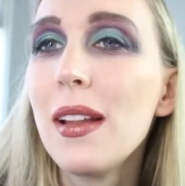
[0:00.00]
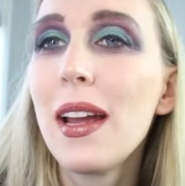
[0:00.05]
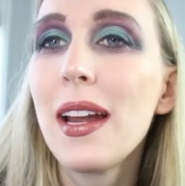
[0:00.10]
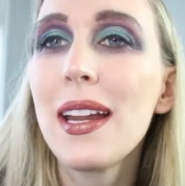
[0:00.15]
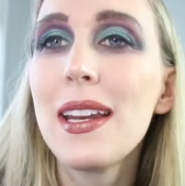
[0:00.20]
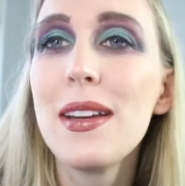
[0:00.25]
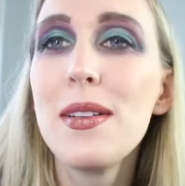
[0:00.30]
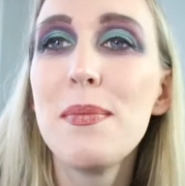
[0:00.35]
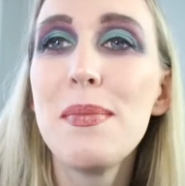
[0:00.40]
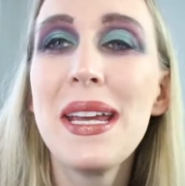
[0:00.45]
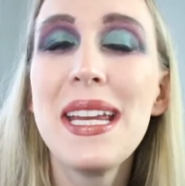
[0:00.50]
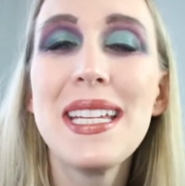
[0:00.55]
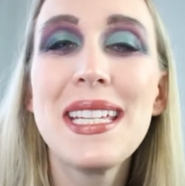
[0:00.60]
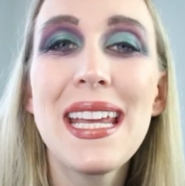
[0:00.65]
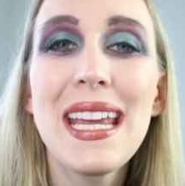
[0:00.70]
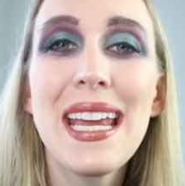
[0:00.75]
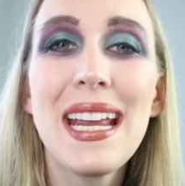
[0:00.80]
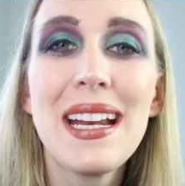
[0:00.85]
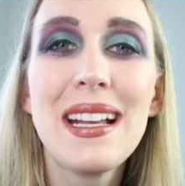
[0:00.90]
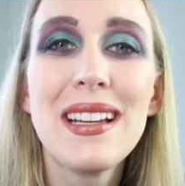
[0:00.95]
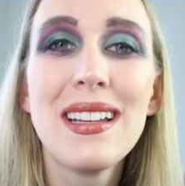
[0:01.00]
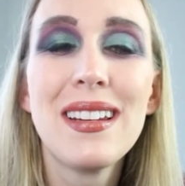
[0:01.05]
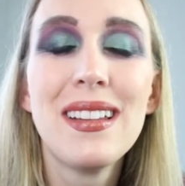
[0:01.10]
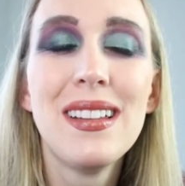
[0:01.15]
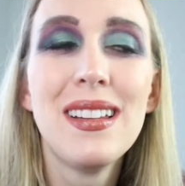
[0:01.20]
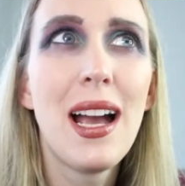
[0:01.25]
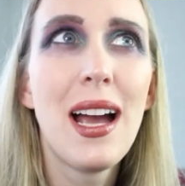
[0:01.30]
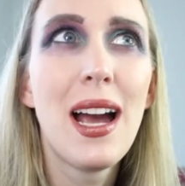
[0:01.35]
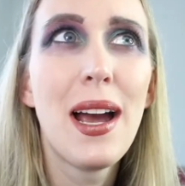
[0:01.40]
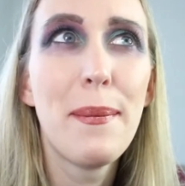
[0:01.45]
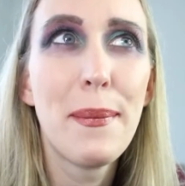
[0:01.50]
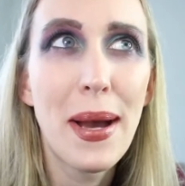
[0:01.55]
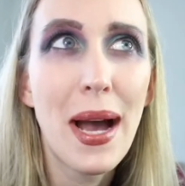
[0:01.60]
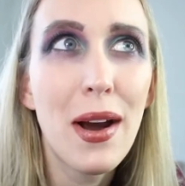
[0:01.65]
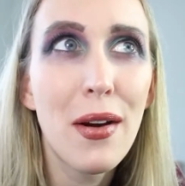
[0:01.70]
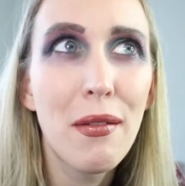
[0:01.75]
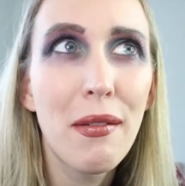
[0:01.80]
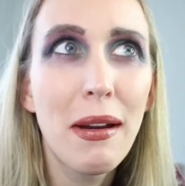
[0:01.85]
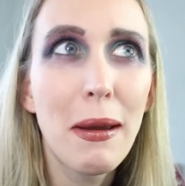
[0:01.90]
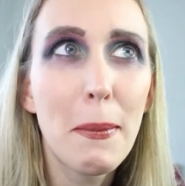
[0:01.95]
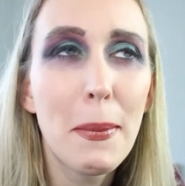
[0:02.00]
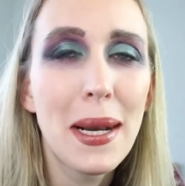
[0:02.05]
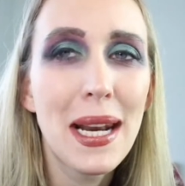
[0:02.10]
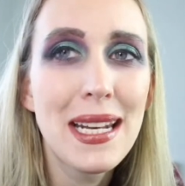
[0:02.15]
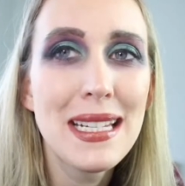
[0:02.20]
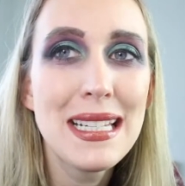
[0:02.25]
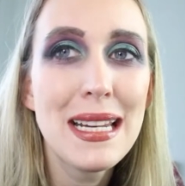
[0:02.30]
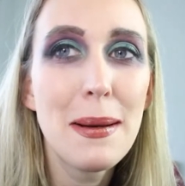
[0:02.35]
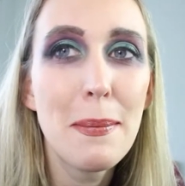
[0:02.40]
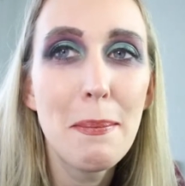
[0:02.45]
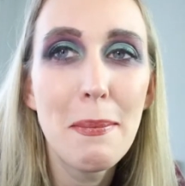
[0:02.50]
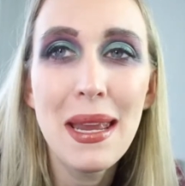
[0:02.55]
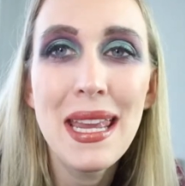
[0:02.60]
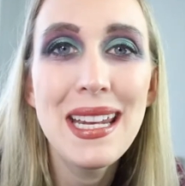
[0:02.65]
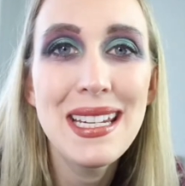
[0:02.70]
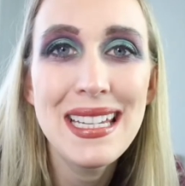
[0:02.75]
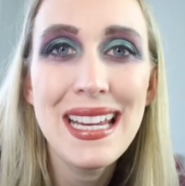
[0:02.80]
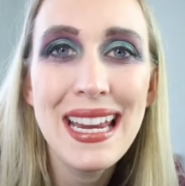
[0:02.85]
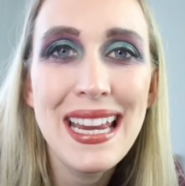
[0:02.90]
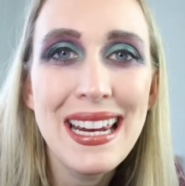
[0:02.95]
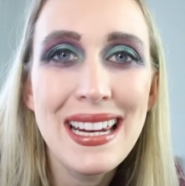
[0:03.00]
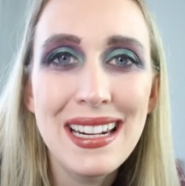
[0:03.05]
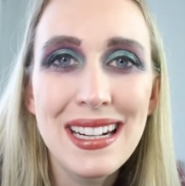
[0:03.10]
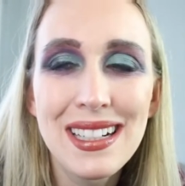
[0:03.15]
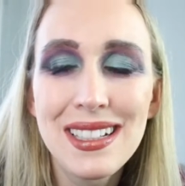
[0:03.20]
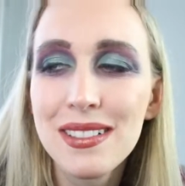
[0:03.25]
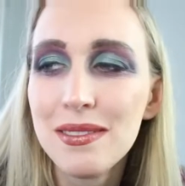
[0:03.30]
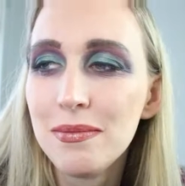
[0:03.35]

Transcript: didn't mean to eat it. I'm hungry, but I didn't mean to eat it.